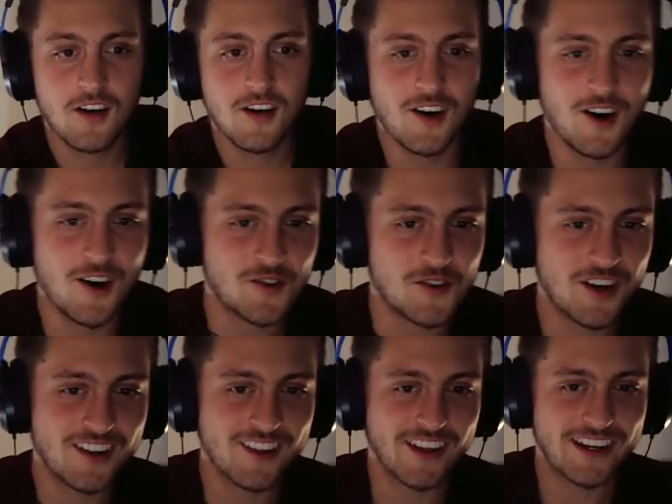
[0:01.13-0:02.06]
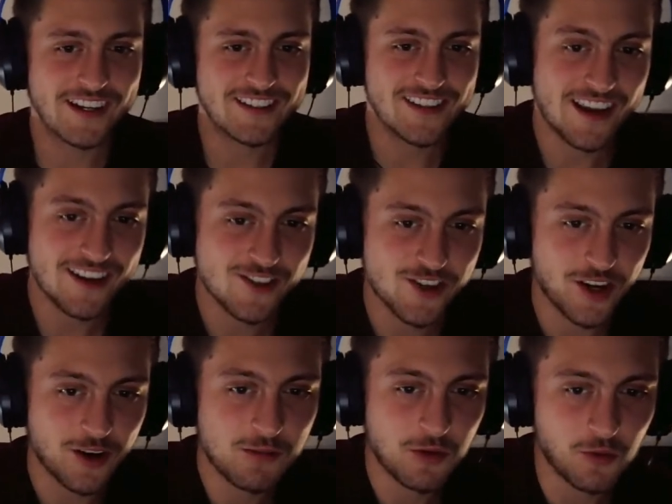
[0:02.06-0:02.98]
All right, ladies and
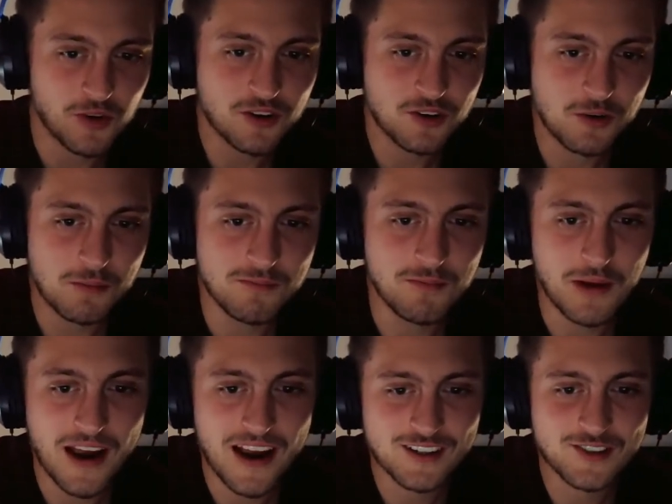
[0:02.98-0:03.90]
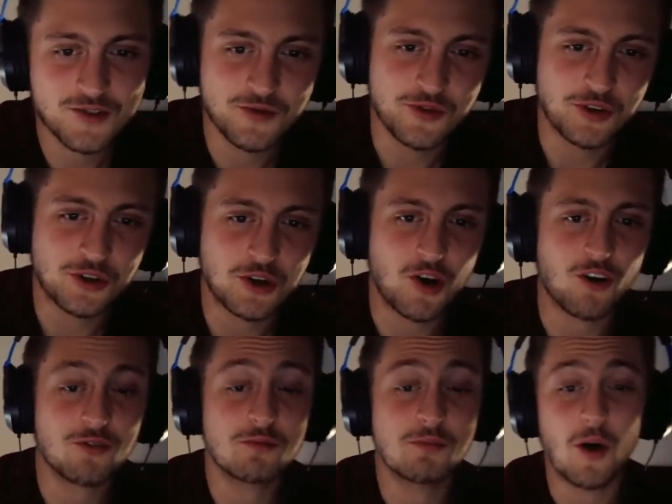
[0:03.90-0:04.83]
gentlemen, welcome back to the
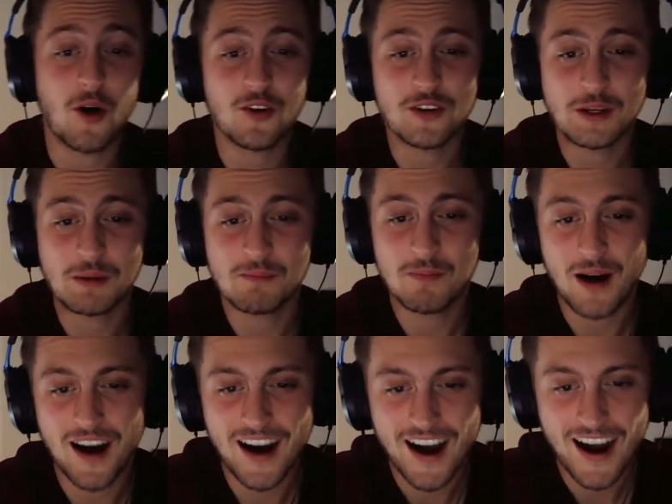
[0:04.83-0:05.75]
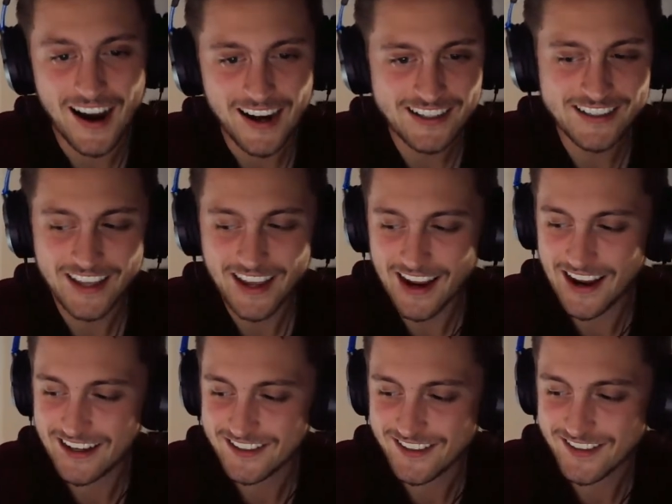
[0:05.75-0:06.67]
Golfballing
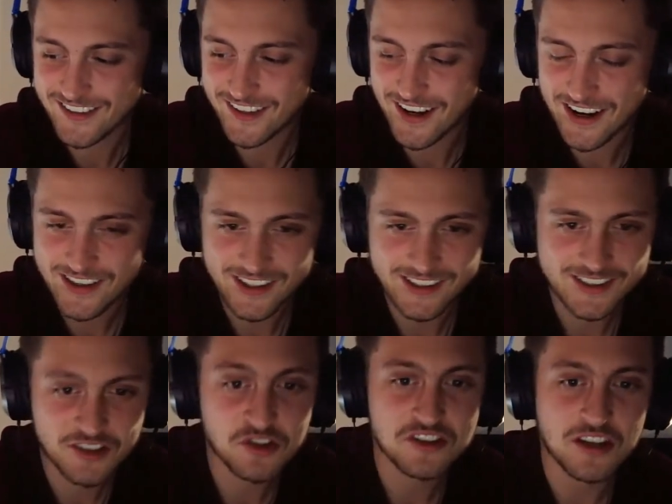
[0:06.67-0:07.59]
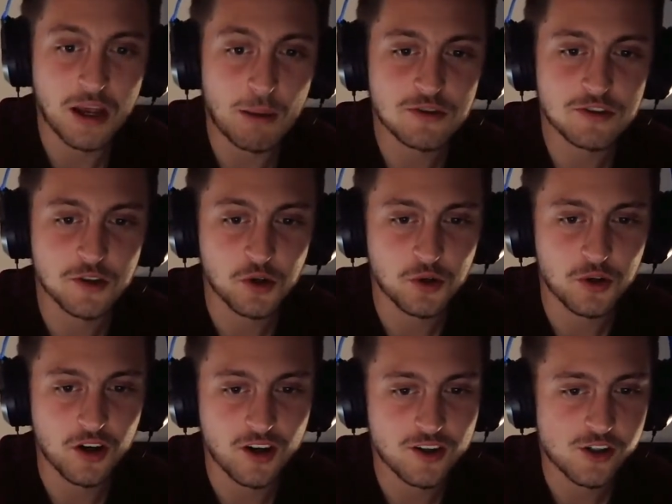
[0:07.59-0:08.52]
podcast. I think this is episode
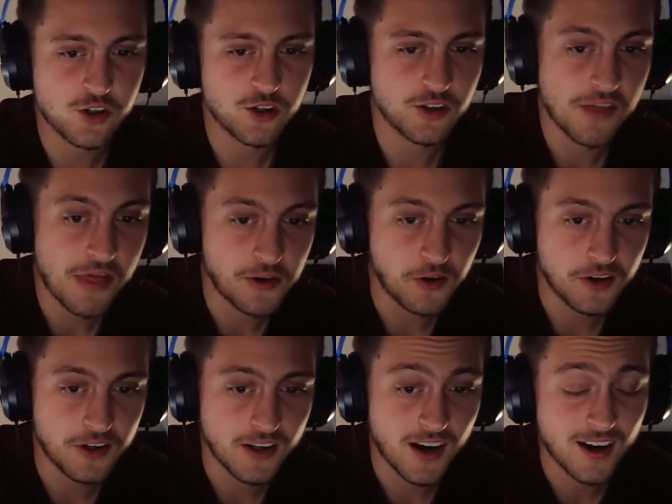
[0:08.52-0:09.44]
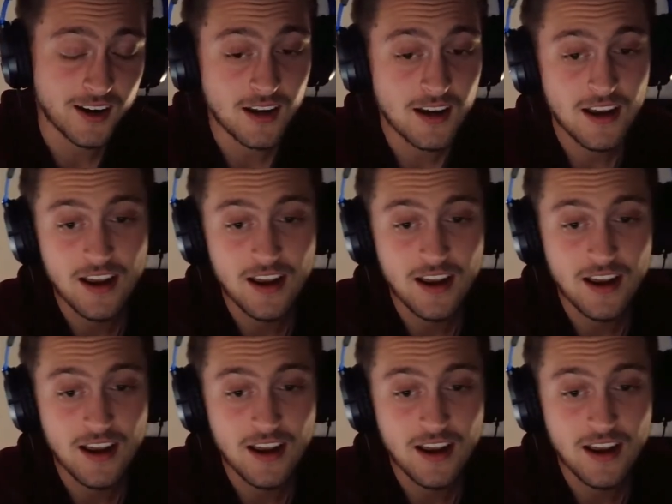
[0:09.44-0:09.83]
139.